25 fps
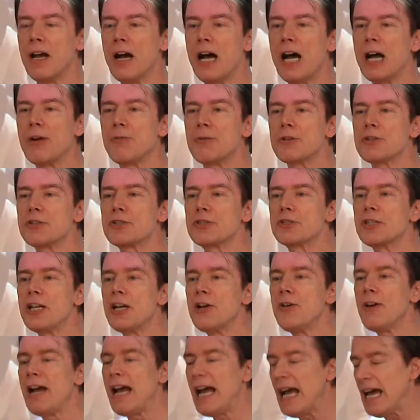I was
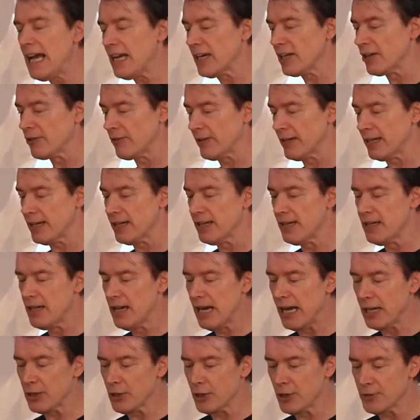so angry
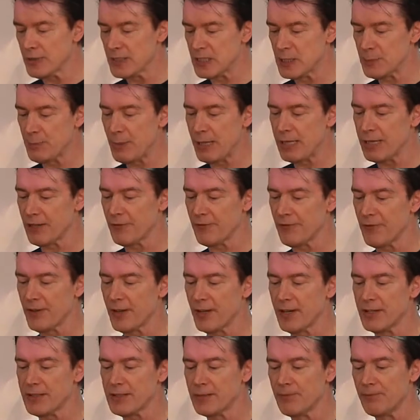I couldn't speak at
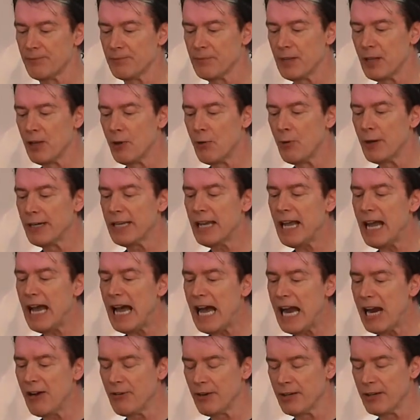first. Why did
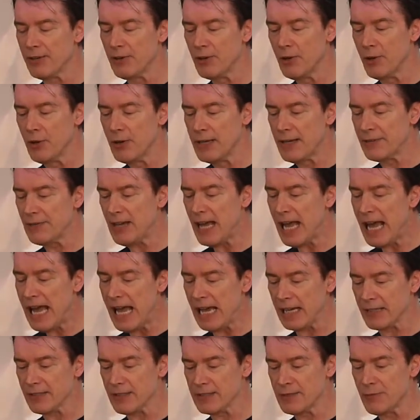Aaron have to
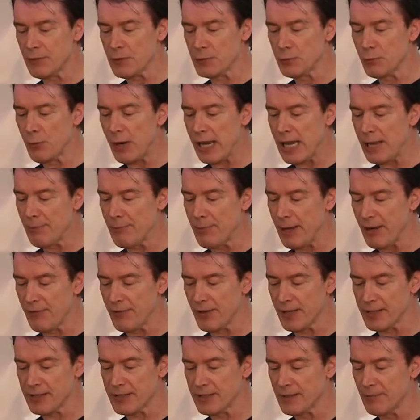act as if he was way above
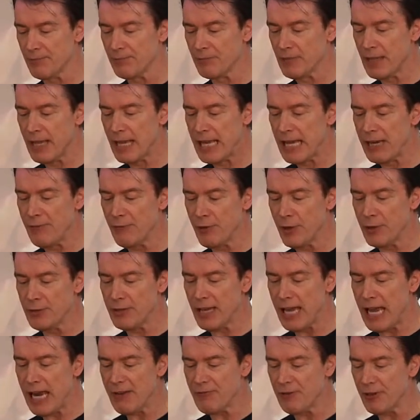us? He ruined
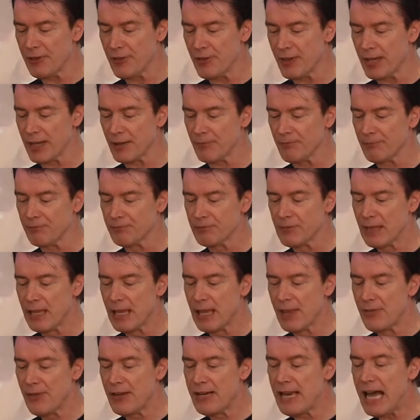everything.
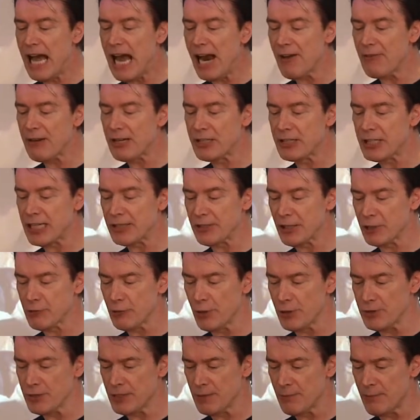Then Harry shouted
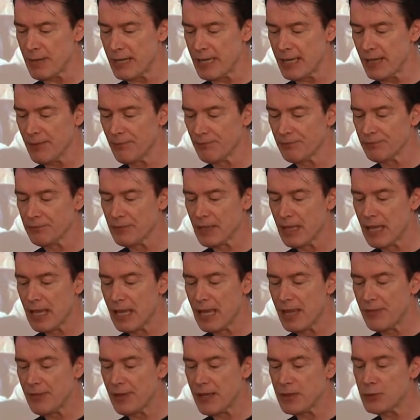across at me,
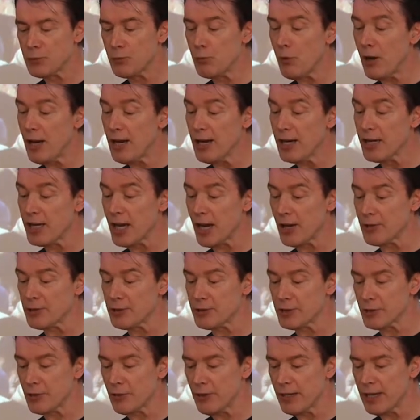there's one ghost
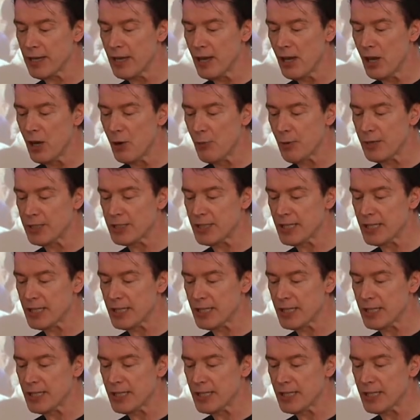story which